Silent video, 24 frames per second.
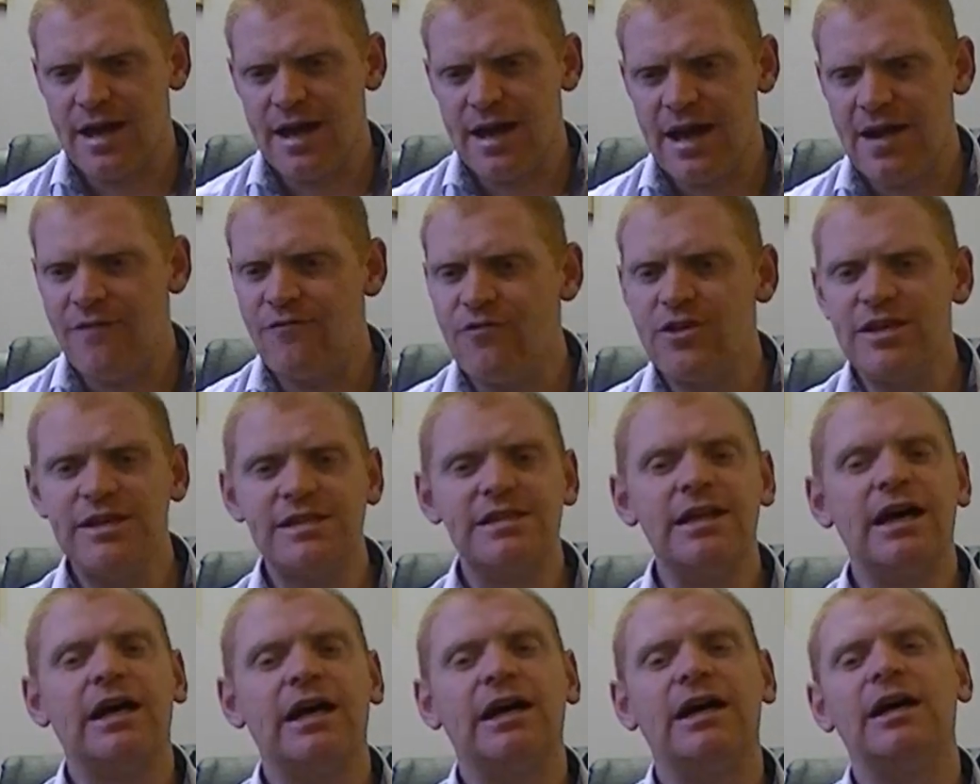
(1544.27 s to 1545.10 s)
every
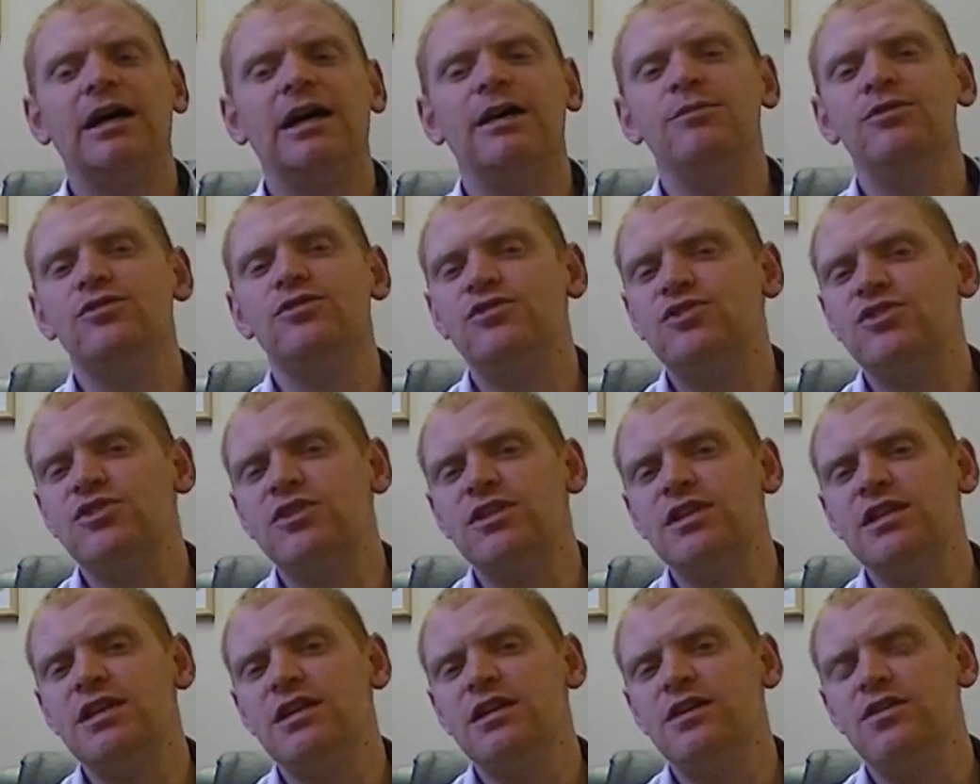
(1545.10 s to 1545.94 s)
time you
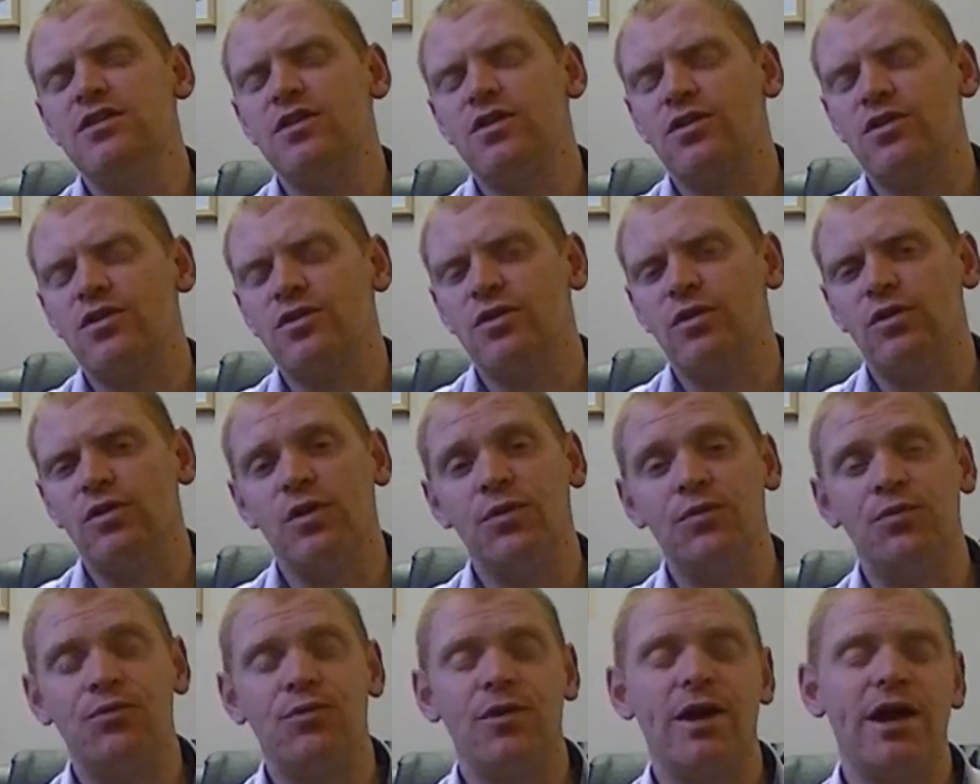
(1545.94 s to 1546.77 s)
see the colour
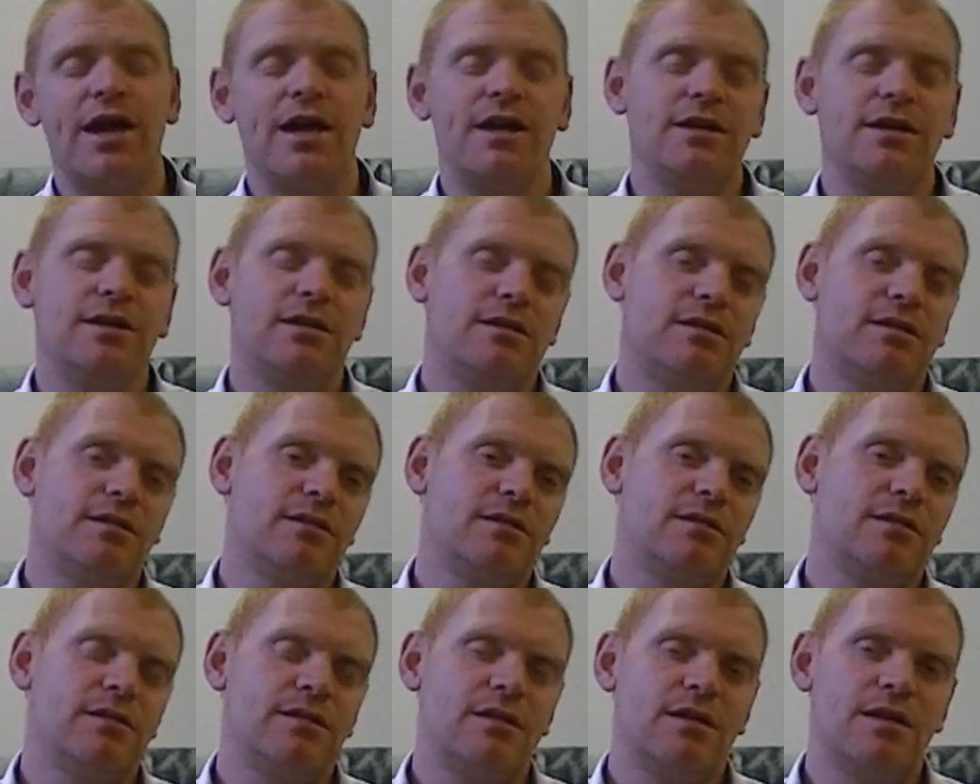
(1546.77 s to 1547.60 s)
red,
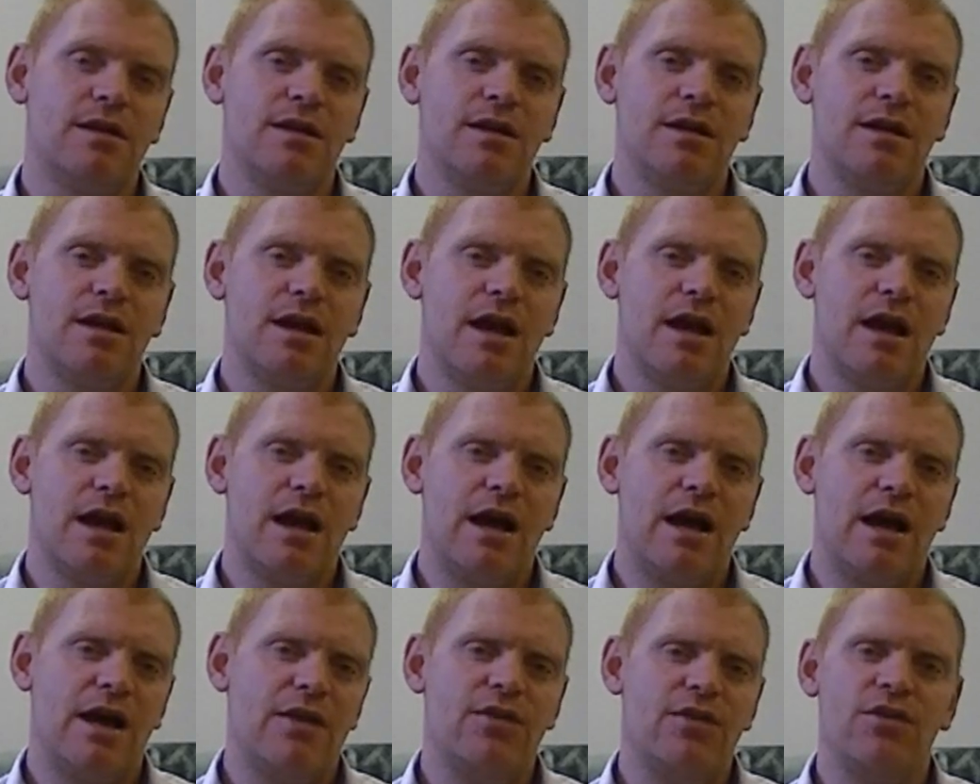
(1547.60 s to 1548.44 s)

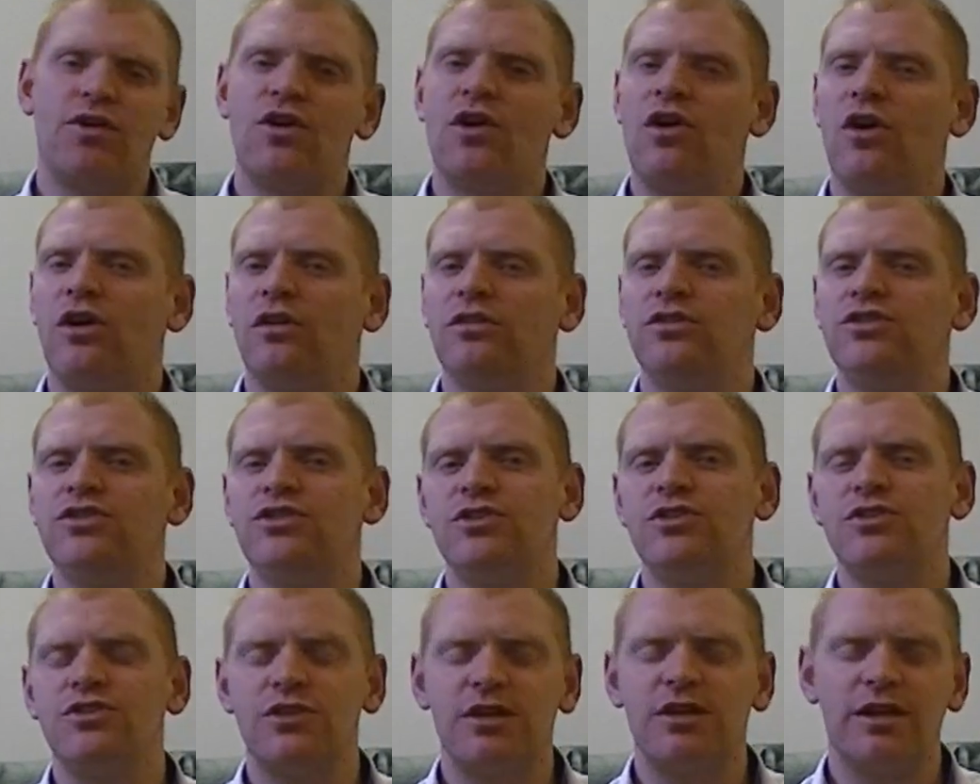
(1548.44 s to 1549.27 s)
either
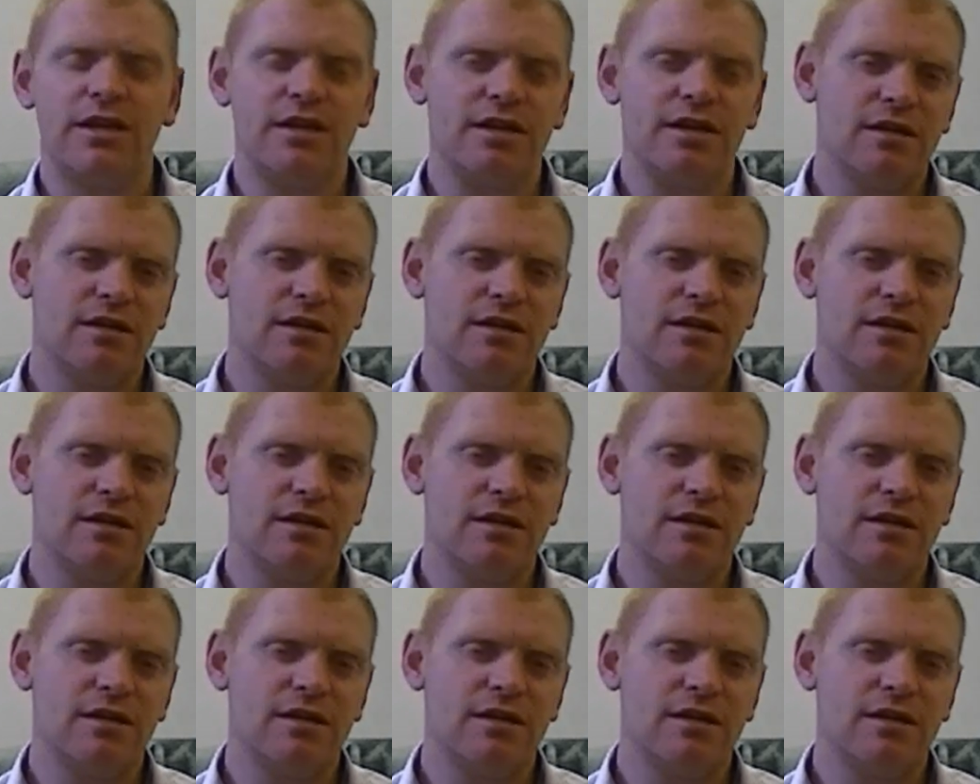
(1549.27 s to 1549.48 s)
consciously